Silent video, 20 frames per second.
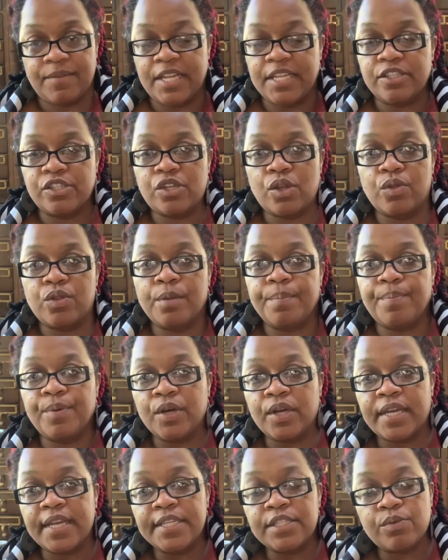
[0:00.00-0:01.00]
And so the
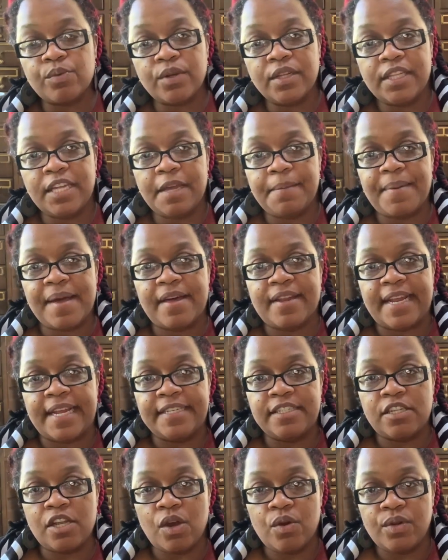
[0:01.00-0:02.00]
book is really about
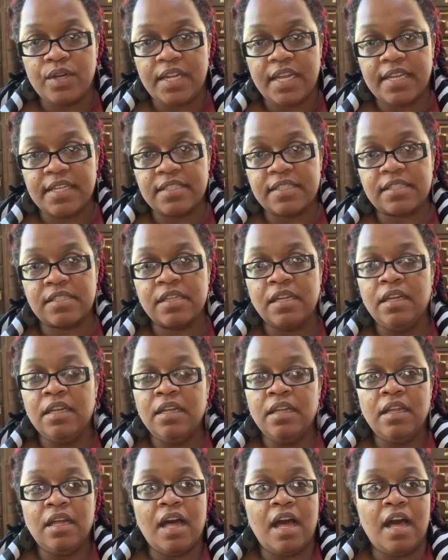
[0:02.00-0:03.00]
Antonia's
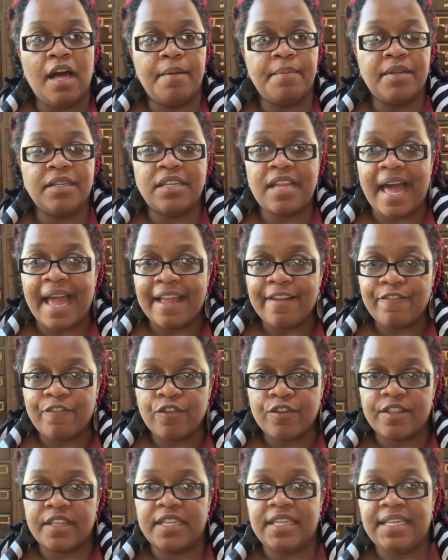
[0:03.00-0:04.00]
um, life
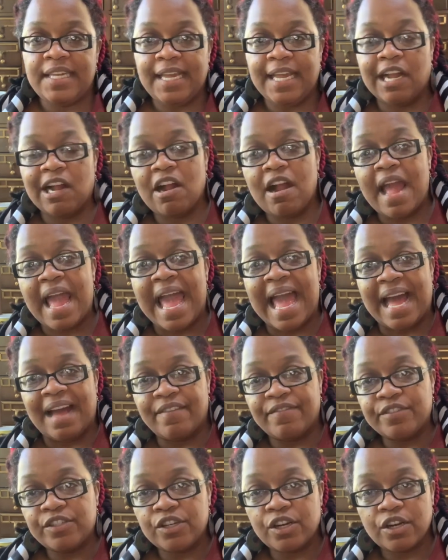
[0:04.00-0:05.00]
for the year
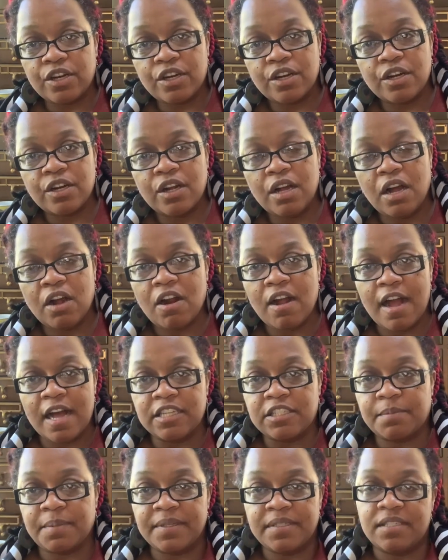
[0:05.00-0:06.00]
after her
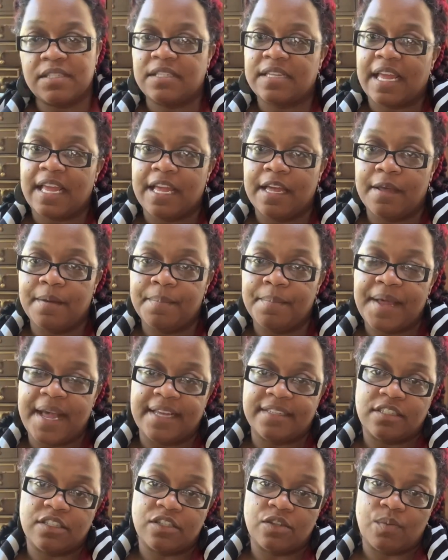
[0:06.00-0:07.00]
husband, Sam,
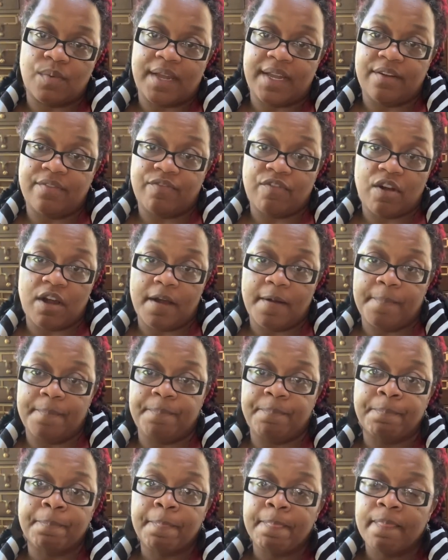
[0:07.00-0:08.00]
passes away
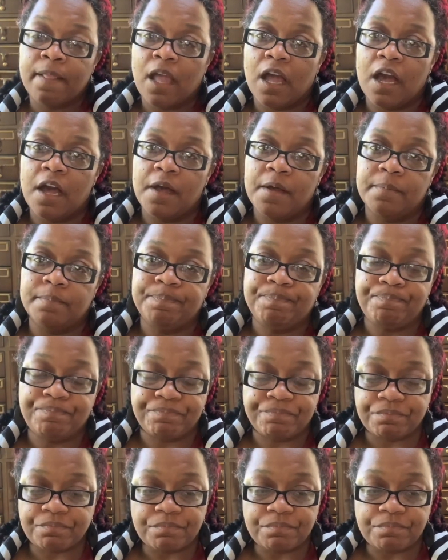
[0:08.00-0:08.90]
from um,